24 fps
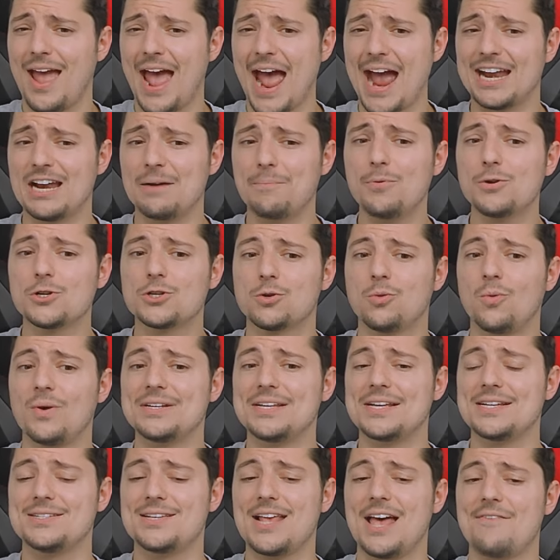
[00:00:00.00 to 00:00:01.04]
At number
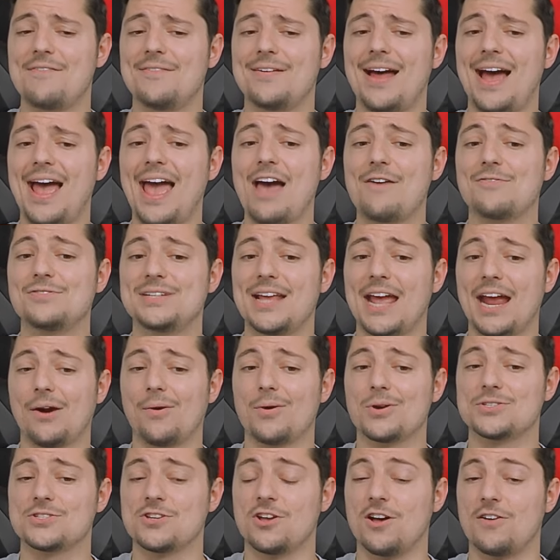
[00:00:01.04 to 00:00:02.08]
27, I have
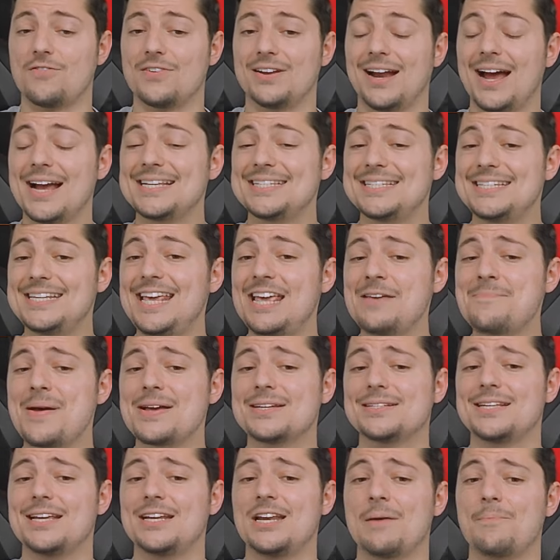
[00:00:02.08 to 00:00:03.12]
Tarasov, and I see him
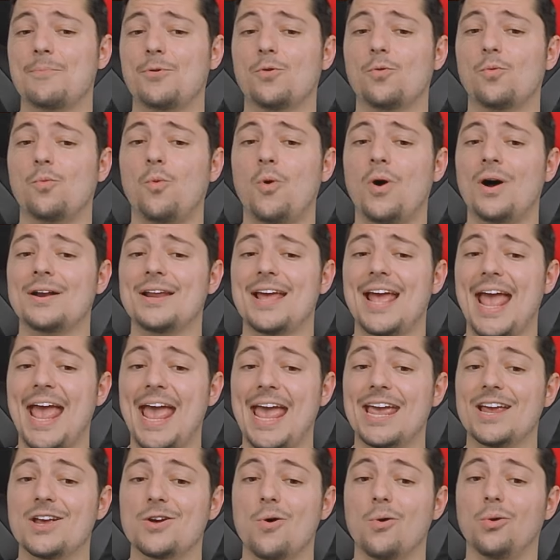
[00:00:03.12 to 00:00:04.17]
as the number
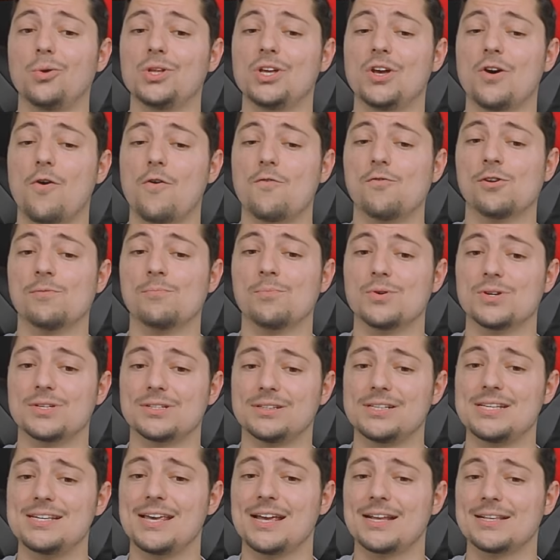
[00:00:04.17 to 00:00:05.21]
1A goalie over
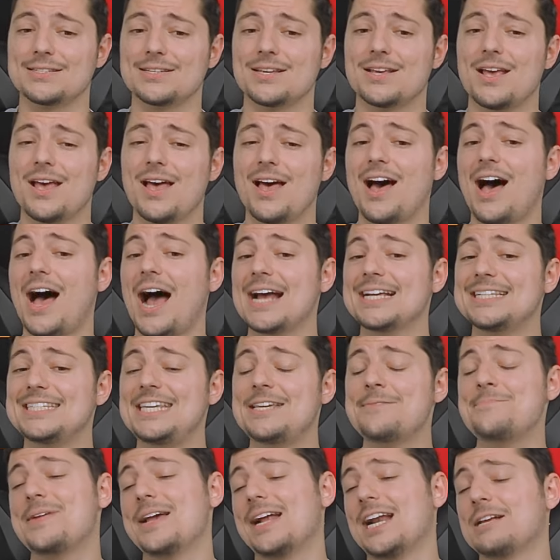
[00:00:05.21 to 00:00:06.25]
Merzlikins. I
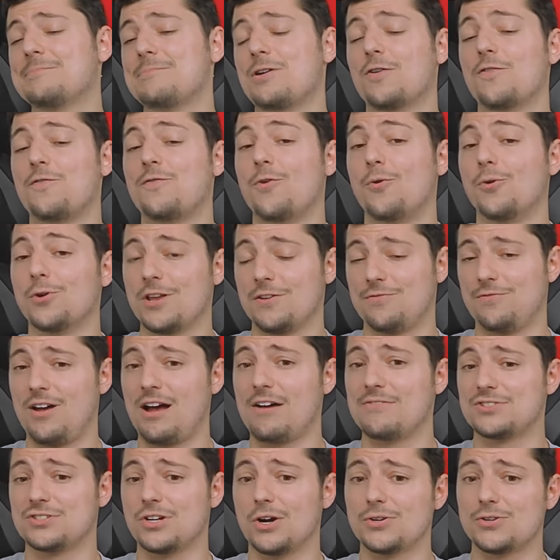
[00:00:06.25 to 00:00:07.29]
see him getting about
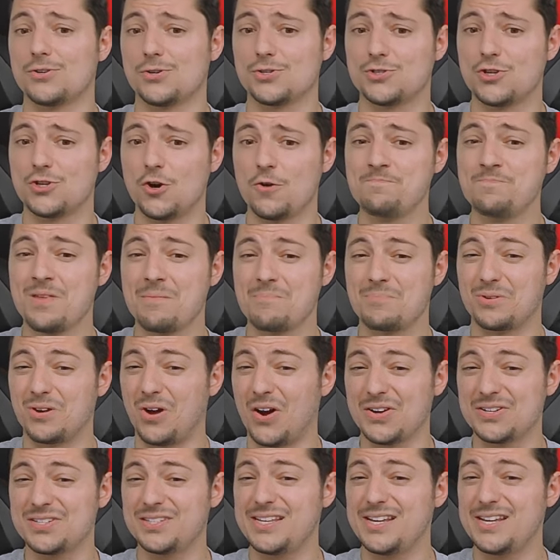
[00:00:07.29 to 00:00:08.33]
45 starts or so, but
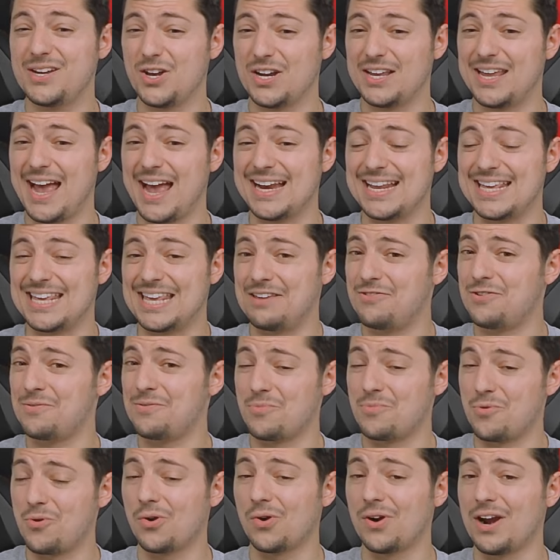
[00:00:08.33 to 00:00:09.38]
honestly could get even
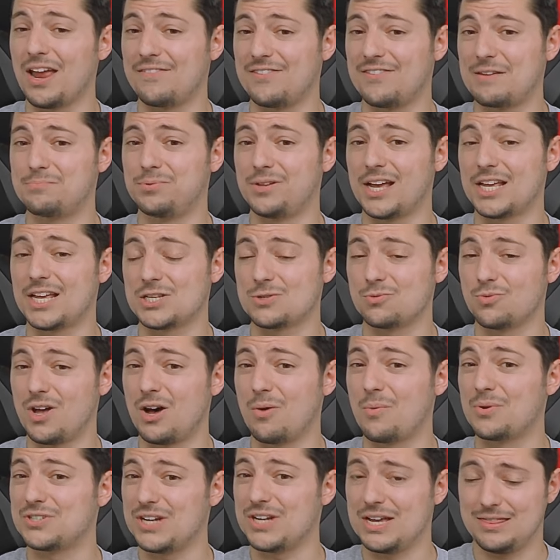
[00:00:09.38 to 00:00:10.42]
more if he plays
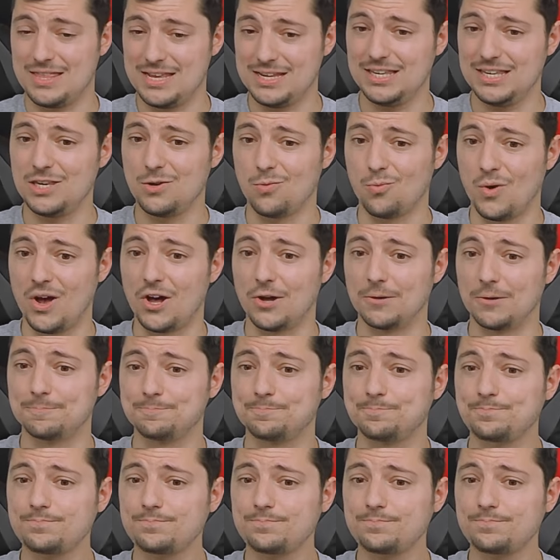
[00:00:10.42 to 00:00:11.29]
well, which I think he will.